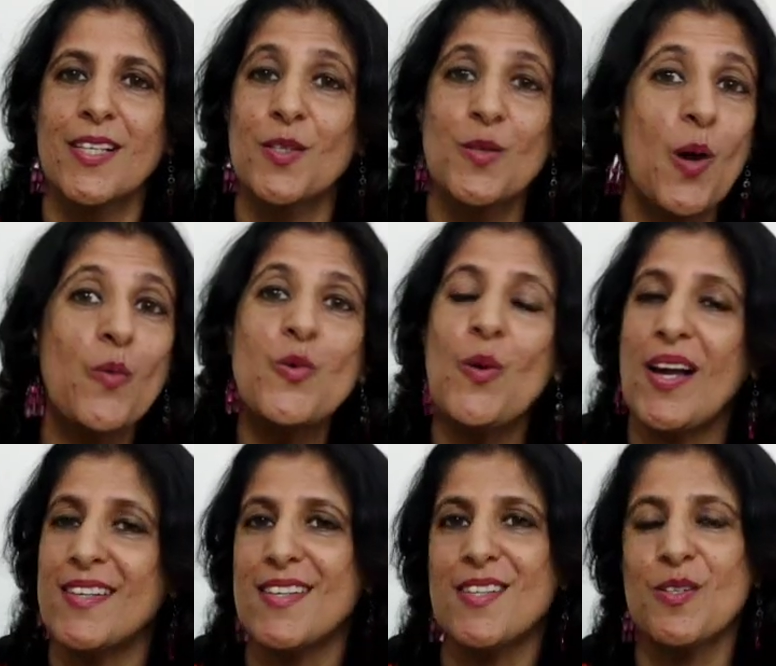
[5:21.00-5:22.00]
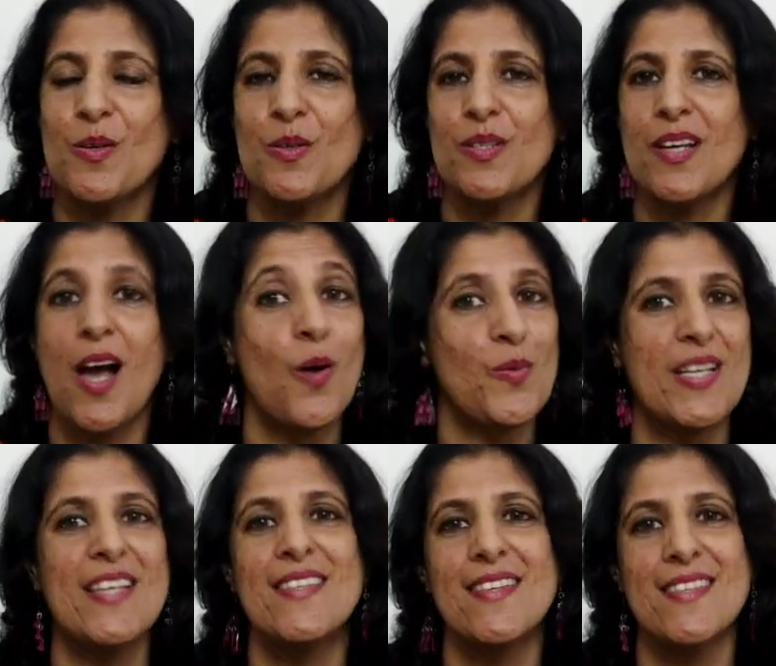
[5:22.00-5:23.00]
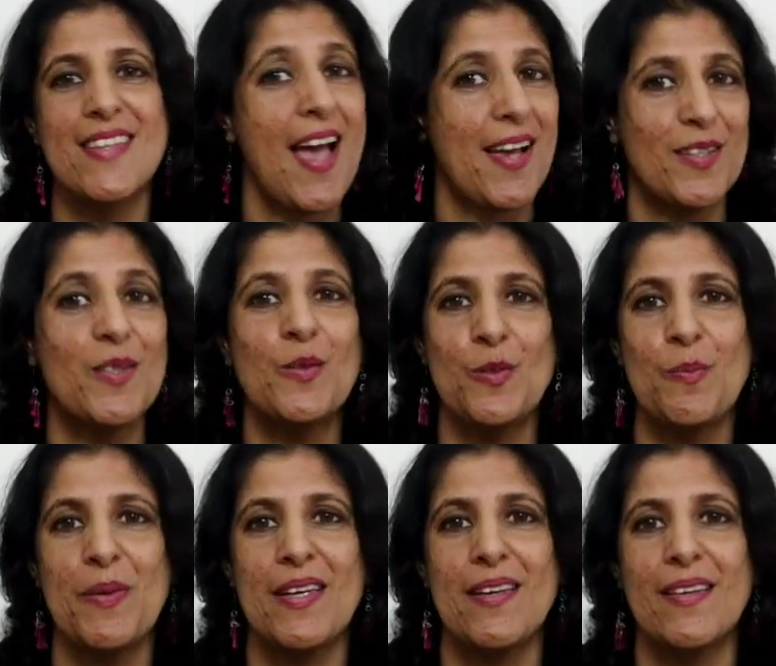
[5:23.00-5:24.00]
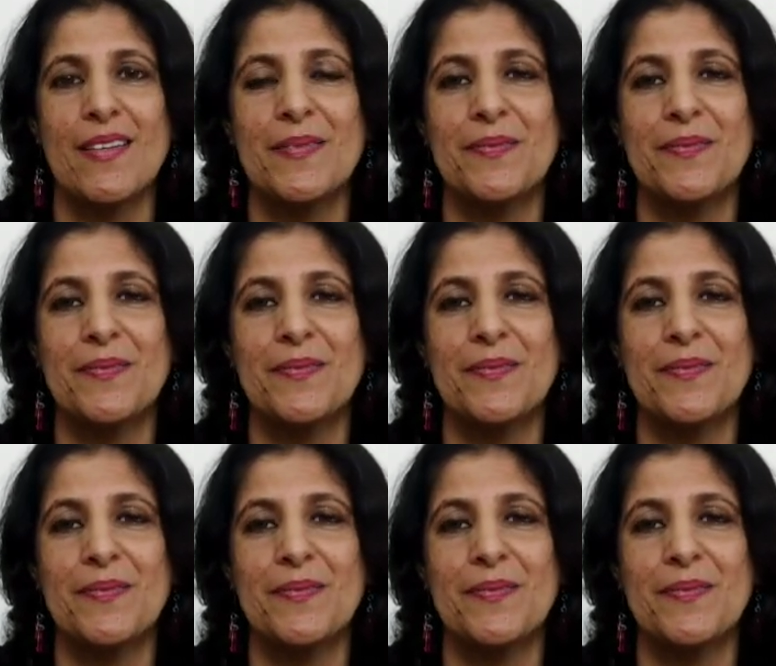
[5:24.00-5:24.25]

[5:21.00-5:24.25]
So now you understood how dangerous anger could be.